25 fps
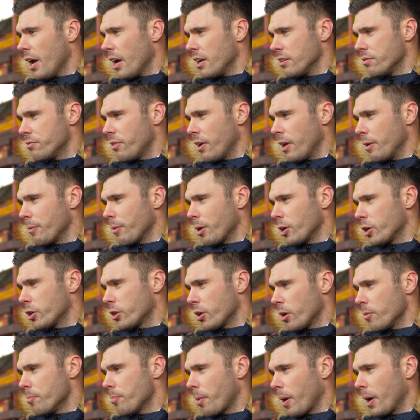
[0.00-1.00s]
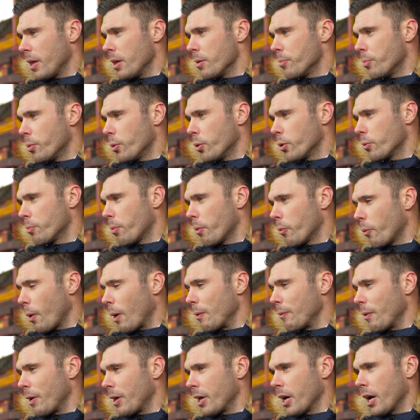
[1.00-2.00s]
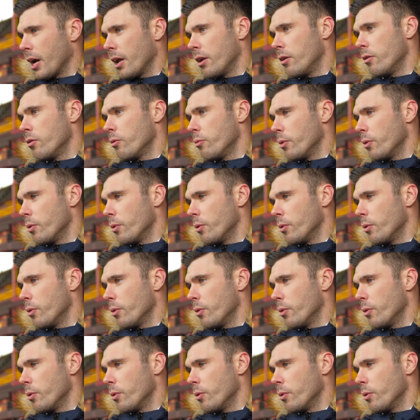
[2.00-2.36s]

It's very much done by the board, but when we can,